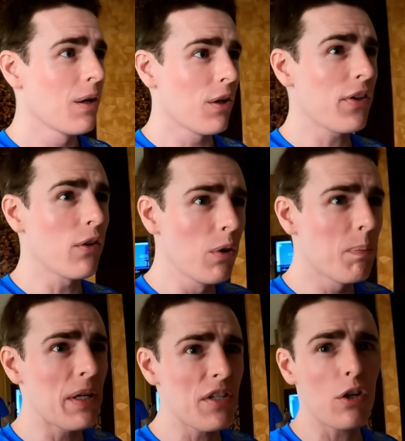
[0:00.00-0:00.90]
I think the only
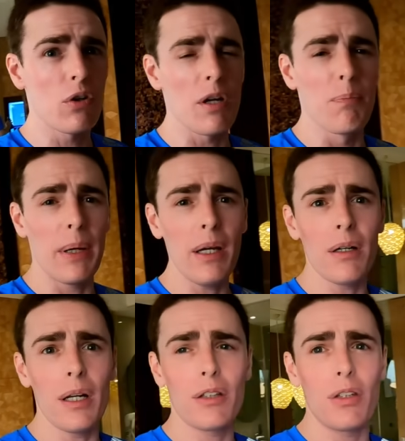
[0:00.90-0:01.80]
place that I could
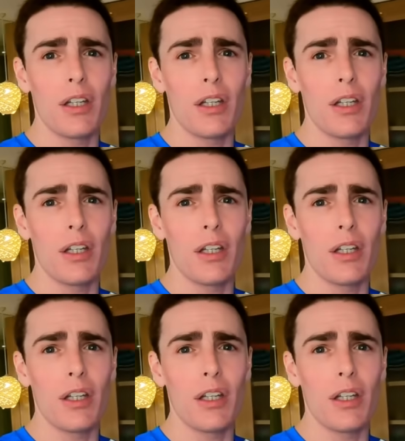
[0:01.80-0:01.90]
compare it,